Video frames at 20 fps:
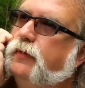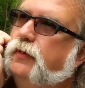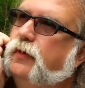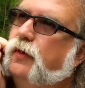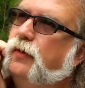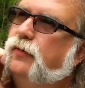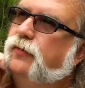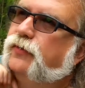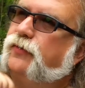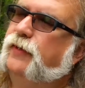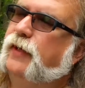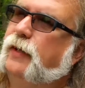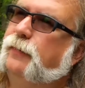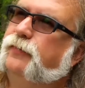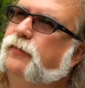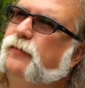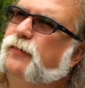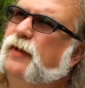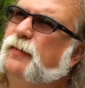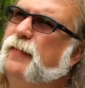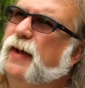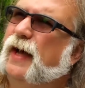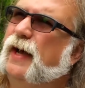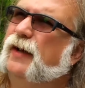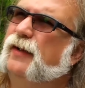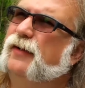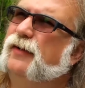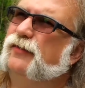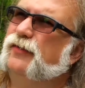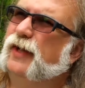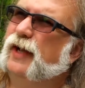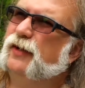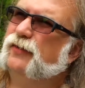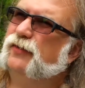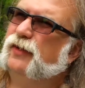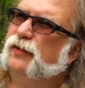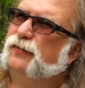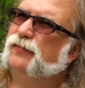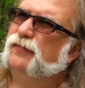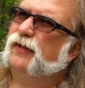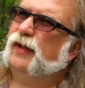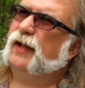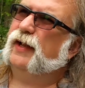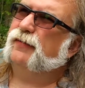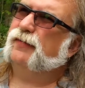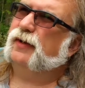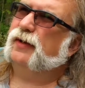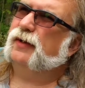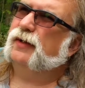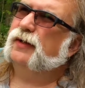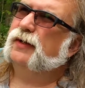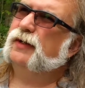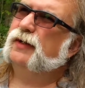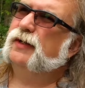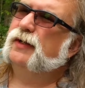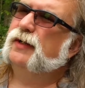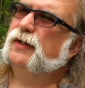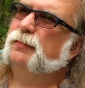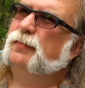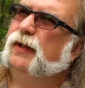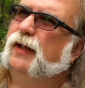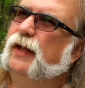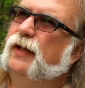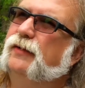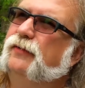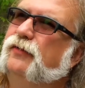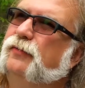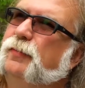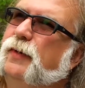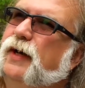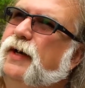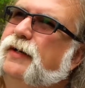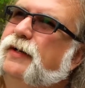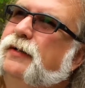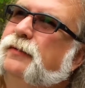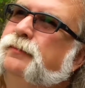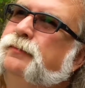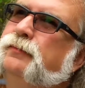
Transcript: those types of tobaccos actually flavor blends, but